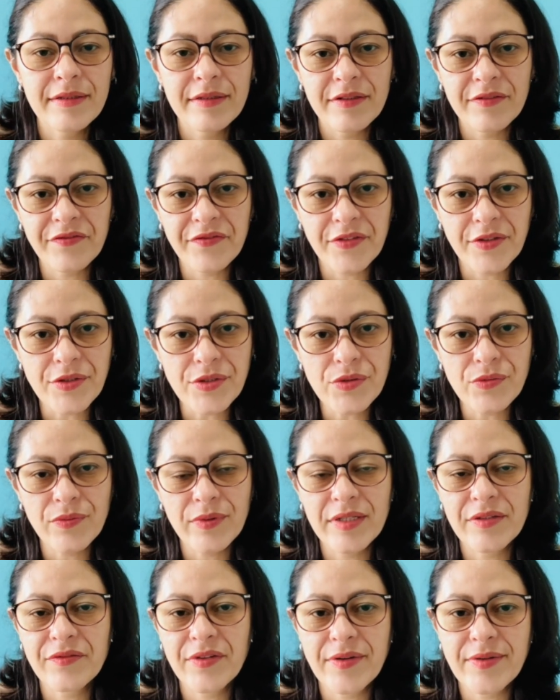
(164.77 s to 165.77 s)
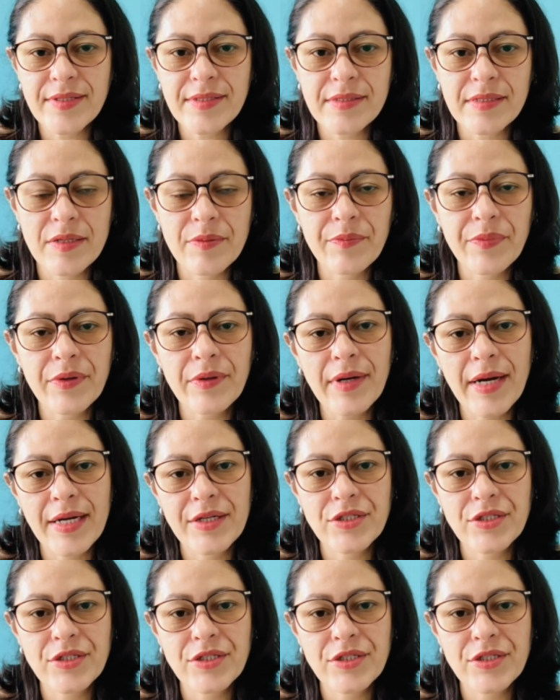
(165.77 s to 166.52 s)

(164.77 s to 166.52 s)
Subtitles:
The first one, very simple. I